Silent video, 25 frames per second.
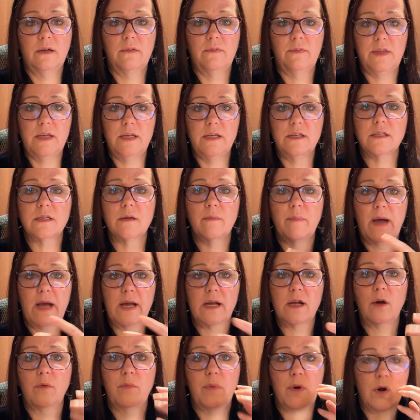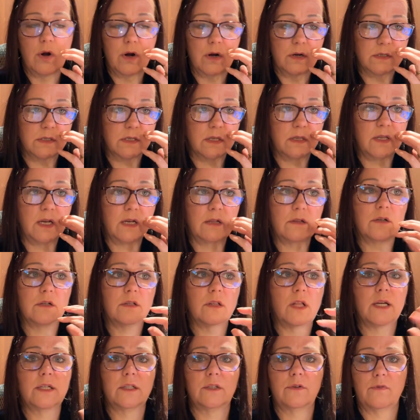the tobacco barns, and they look
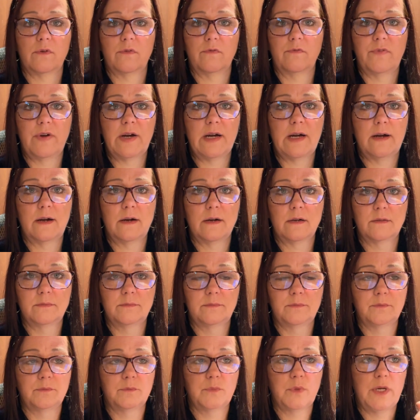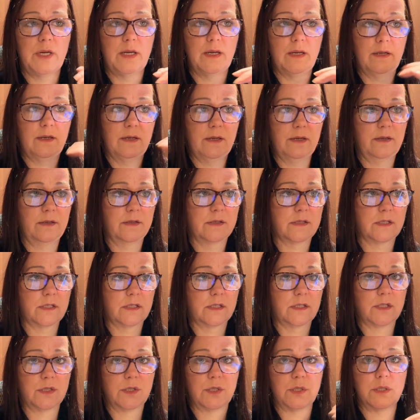like they're on fire when it's
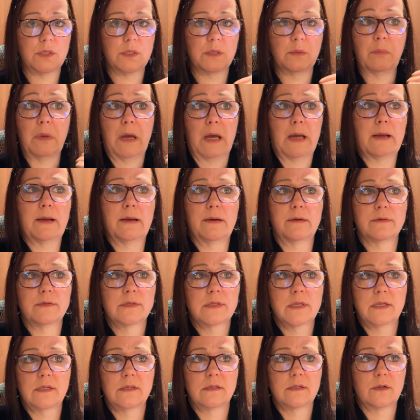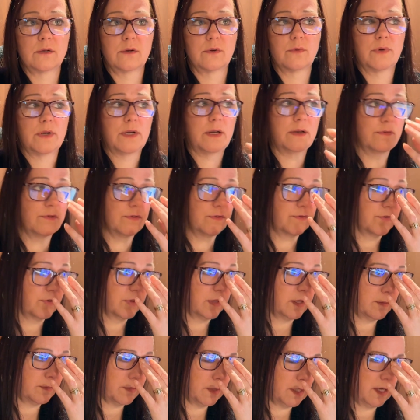the tobacco season or whatever for
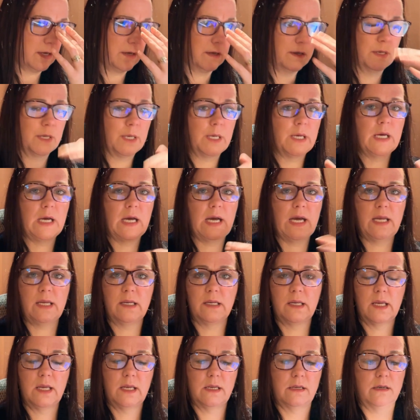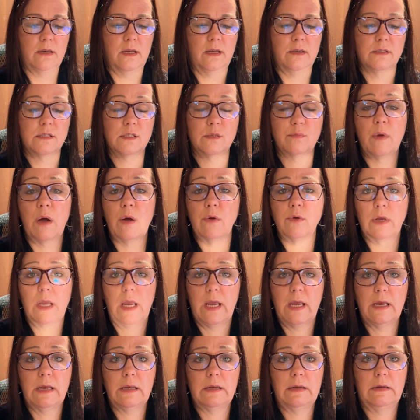them to hang it and smoke
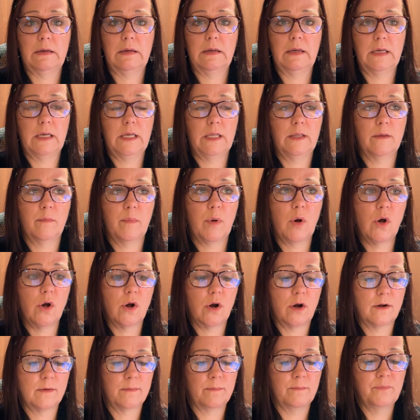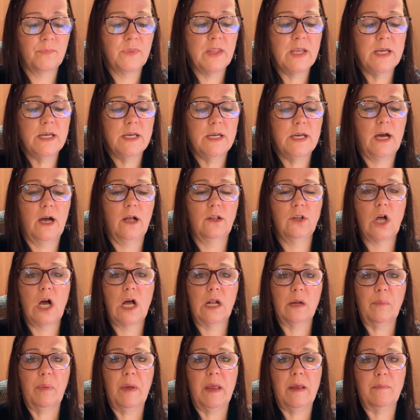it in the barn. A
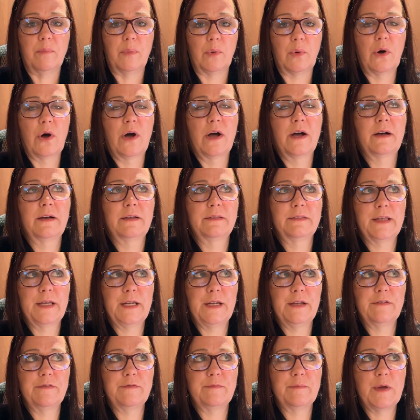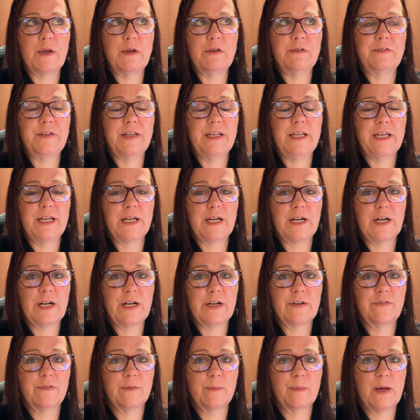lot of people that have moved
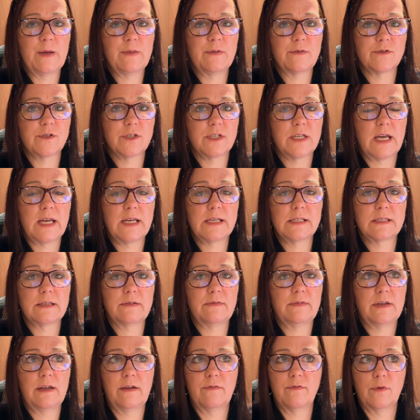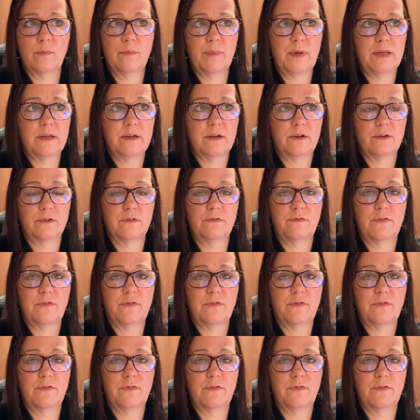here from other states have never been on a